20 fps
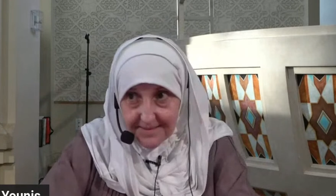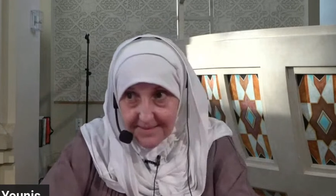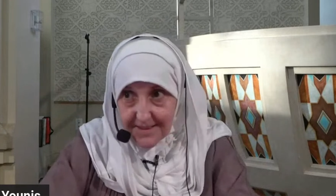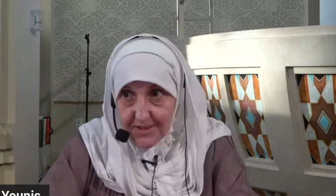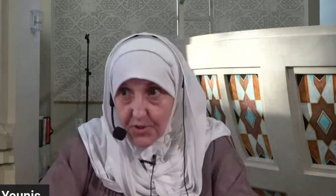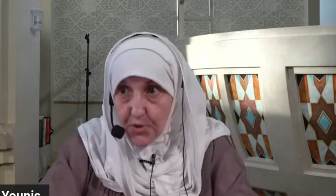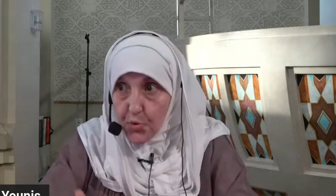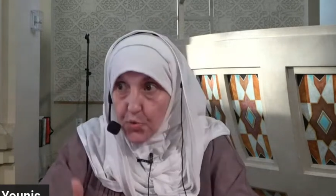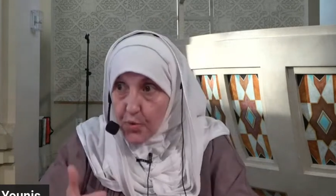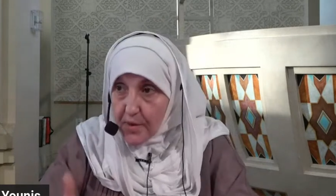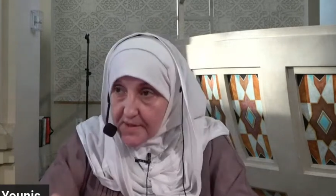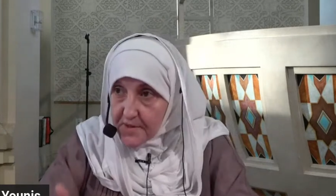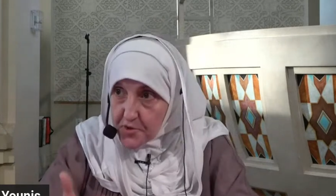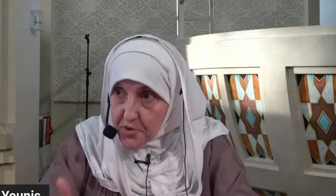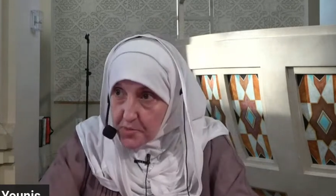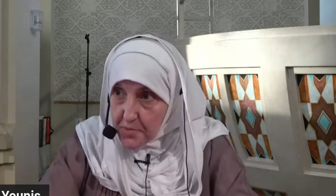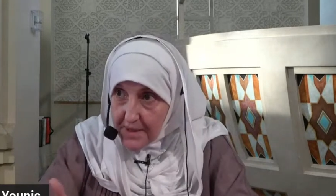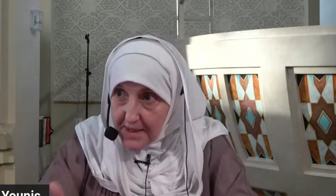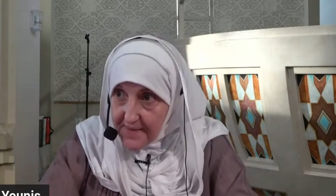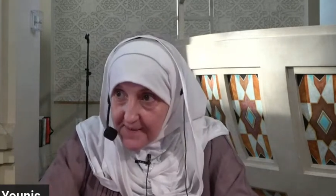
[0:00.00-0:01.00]
you want
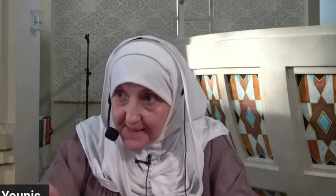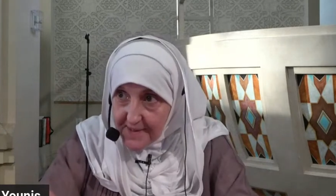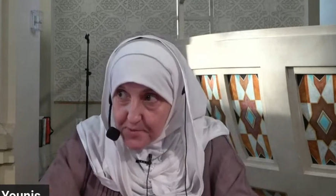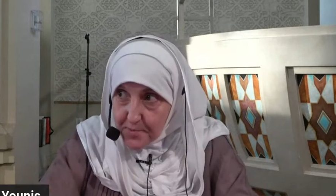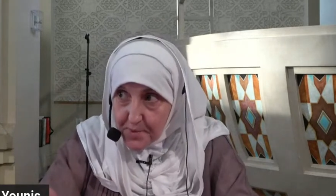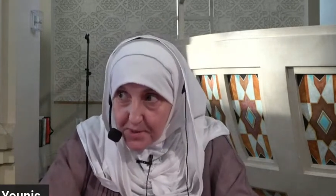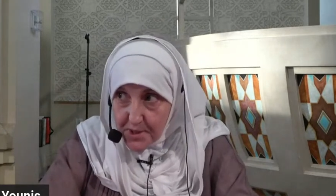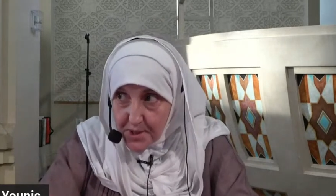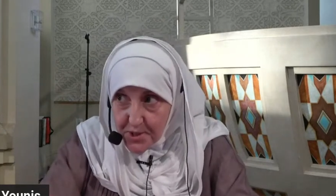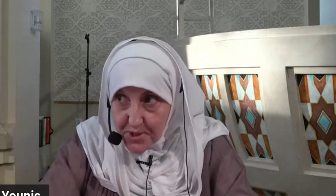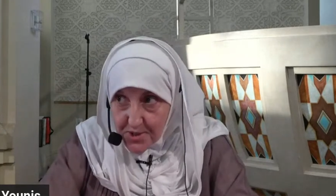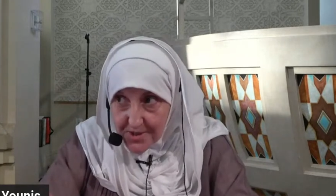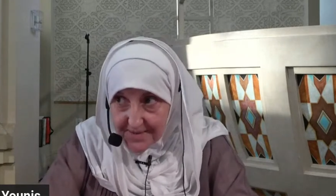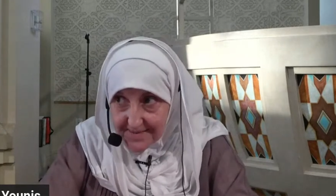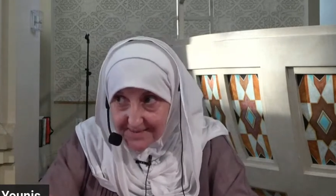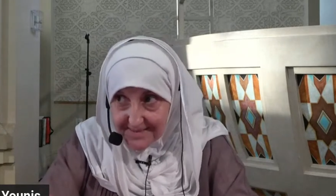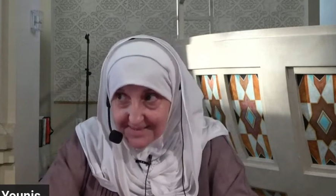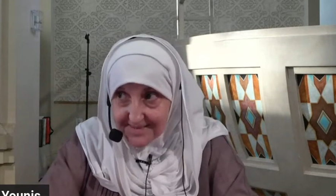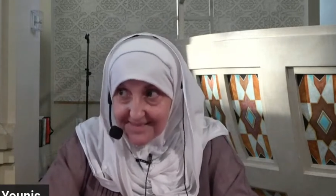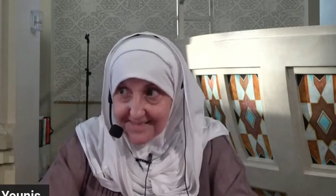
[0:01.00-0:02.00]
to be that person
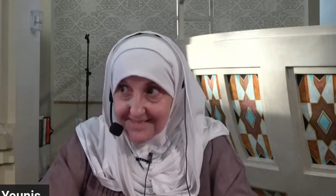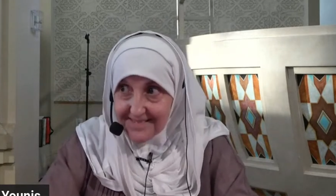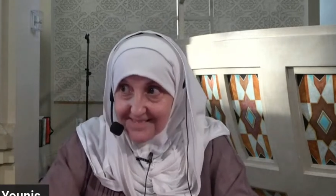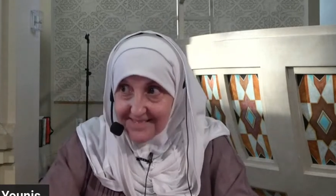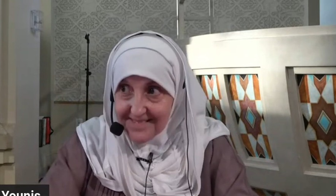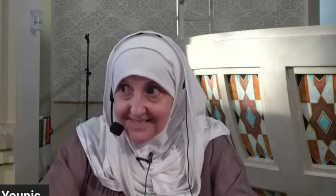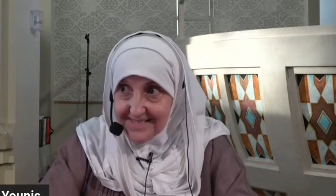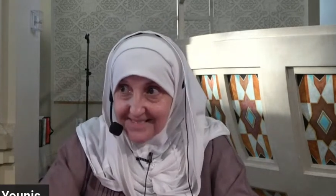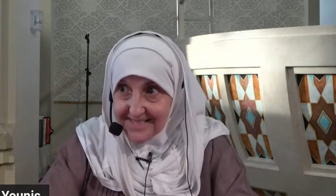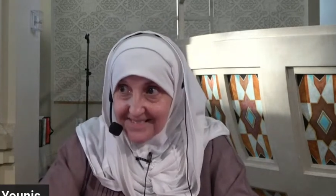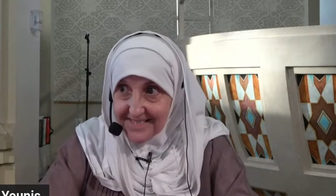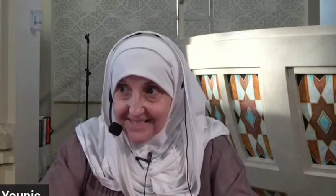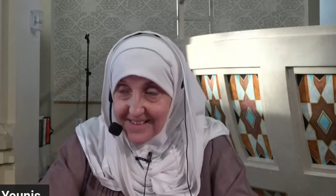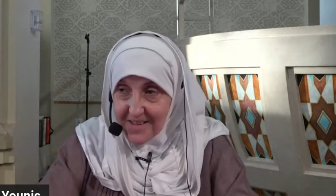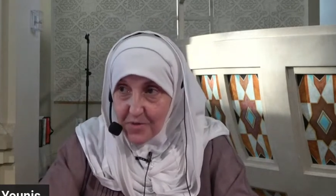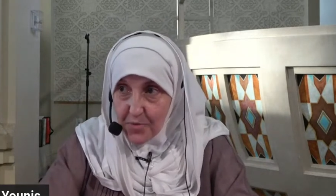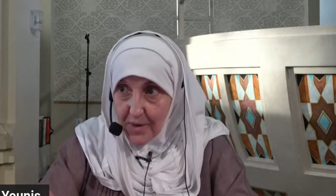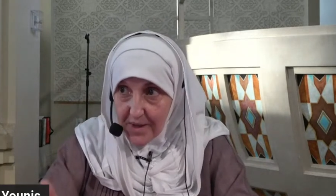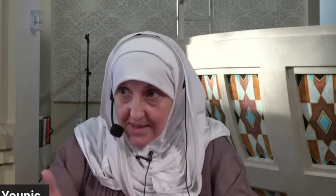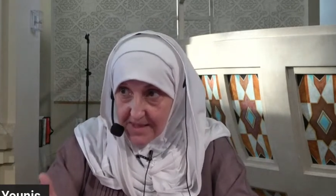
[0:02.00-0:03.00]

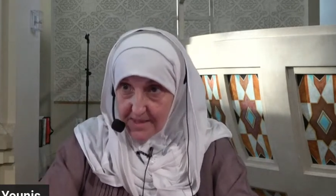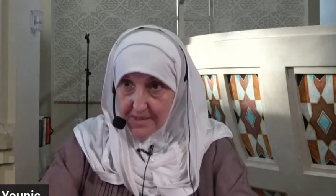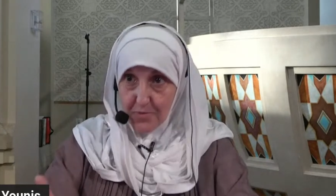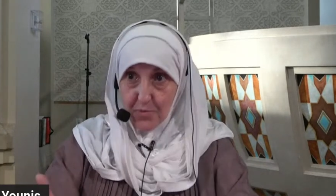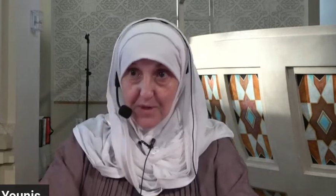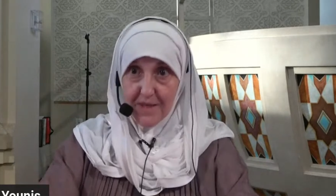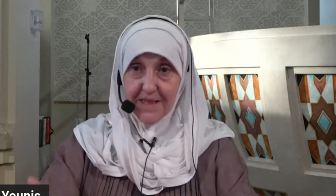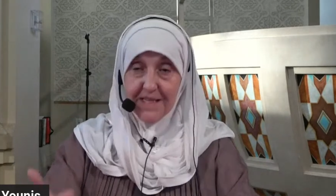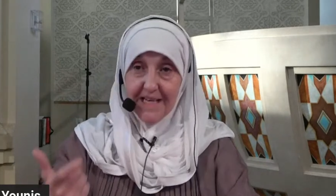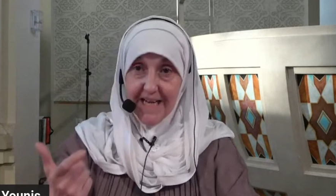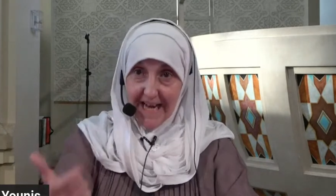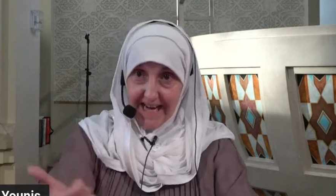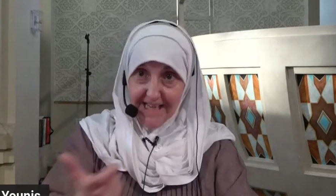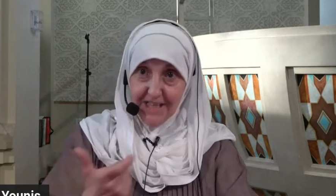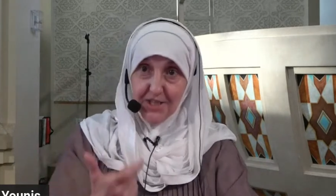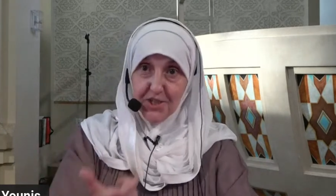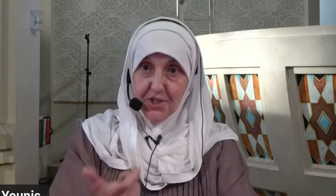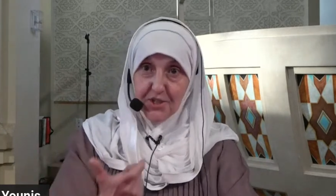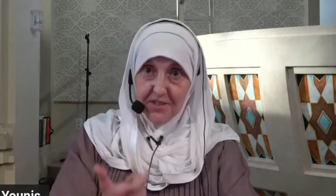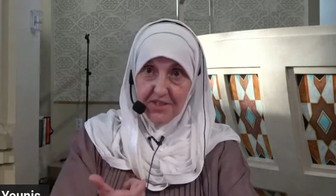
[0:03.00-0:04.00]
when the when the
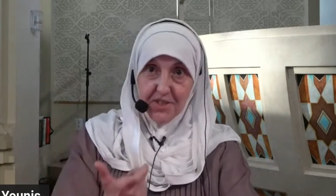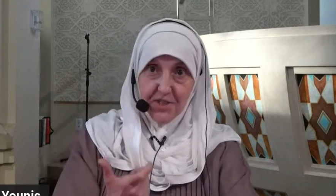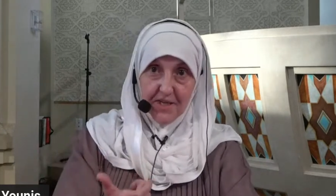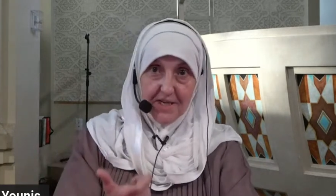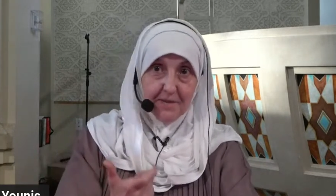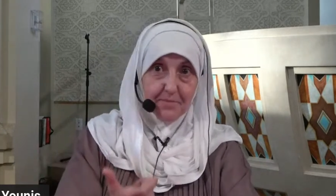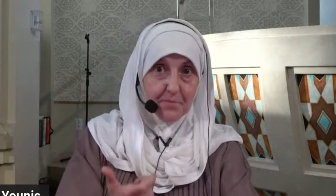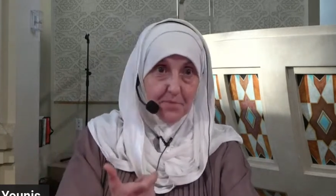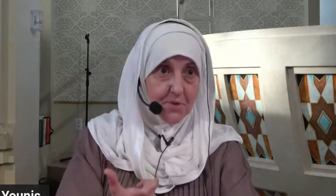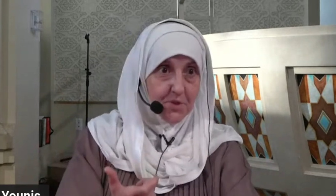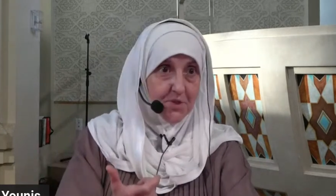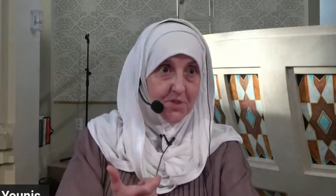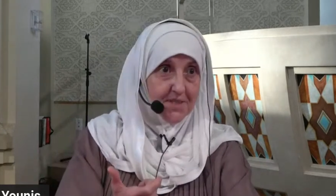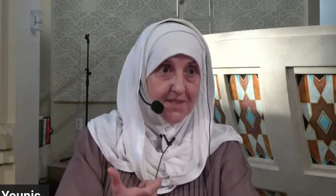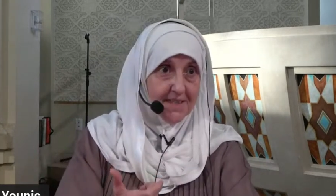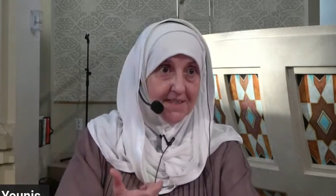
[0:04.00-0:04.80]
angels comes